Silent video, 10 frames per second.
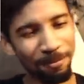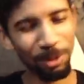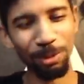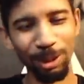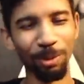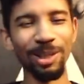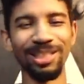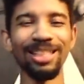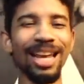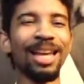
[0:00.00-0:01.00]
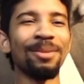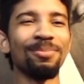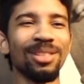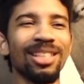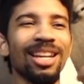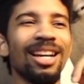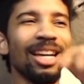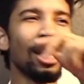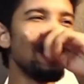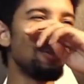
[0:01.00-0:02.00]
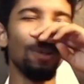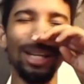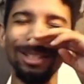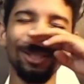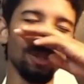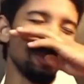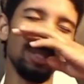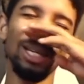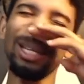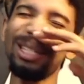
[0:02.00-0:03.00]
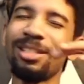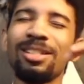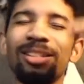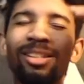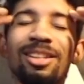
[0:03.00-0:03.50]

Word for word: to twist names into insults is